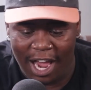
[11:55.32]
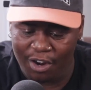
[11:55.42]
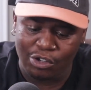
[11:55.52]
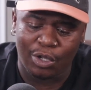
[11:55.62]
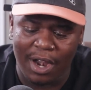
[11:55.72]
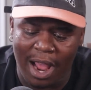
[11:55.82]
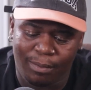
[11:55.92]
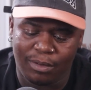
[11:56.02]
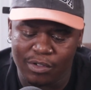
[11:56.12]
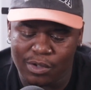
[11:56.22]
And also on
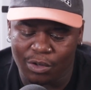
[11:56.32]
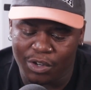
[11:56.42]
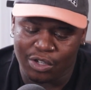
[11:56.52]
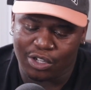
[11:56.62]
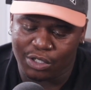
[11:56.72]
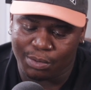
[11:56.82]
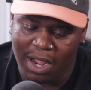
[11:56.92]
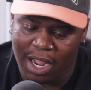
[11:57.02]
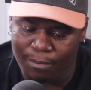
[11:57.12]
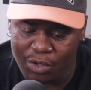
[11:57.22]
Apple Music, when you search
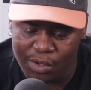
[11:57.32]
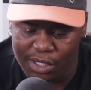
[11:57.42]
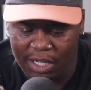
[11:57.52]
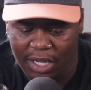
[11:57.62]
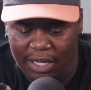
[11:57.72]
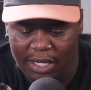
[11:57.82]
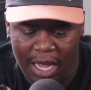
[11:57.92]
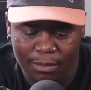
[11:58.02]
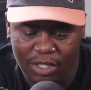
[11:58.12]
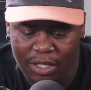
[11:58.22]
my music, it
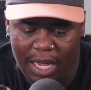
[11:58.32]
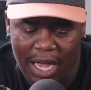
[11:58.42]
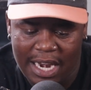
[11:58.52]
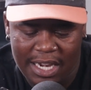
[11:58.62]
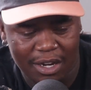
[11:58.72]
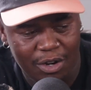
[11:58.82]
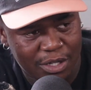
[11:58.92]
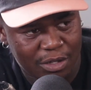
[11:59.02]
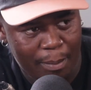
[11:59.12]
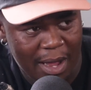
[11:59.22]
comes under
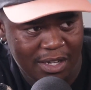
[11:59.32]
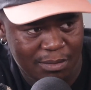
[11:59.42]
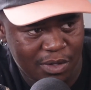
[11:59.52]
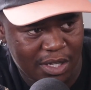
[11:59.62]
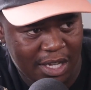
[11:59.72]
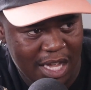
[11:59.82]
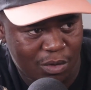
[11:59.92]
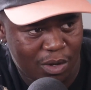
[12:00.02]
Lloyiso Bala's music as well.